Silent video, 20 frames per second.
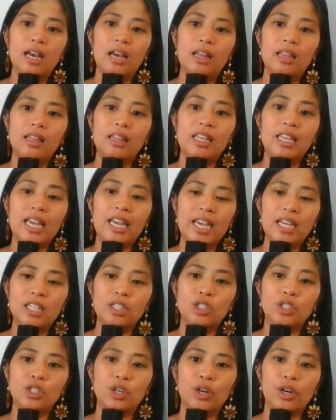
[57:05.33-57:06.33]
the
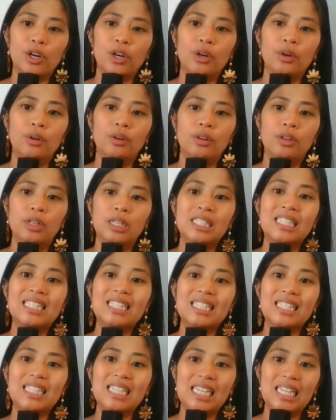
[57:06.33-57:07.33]
answer.
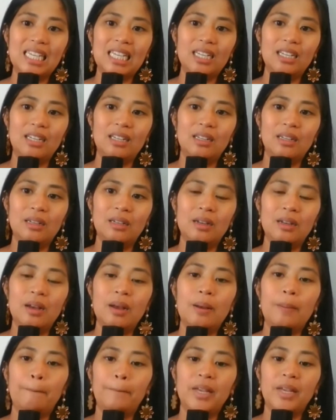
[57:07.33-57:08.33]
Si.
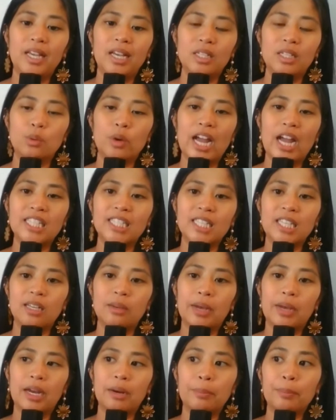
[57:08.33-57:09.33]
Because we're asking
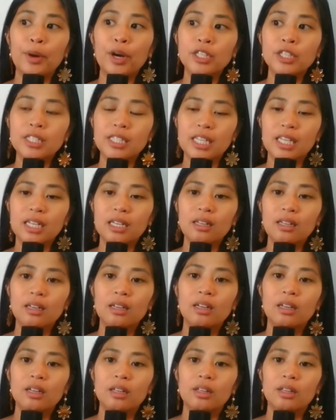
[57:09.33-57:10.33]
about a person,
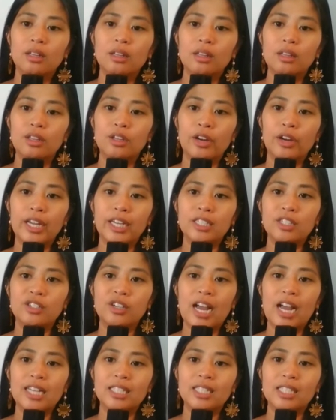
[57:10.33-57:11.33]
your
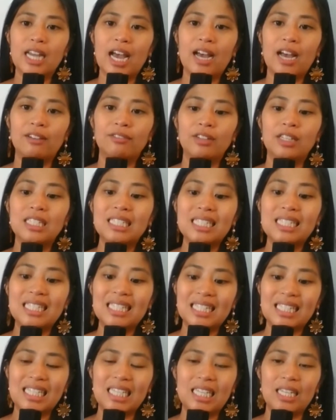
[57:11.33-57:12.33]
answer has to have
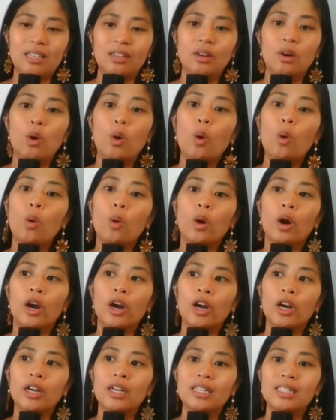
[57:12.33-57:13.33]
si
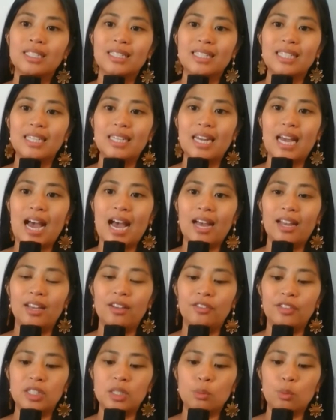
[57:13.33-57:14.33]
or sina
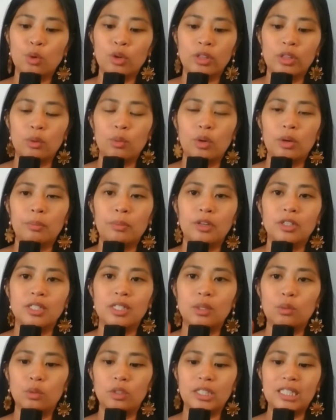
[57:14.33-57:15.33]
if it's more than one
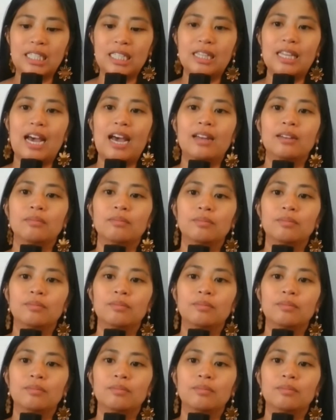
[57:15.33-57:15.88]
person. We'll see that.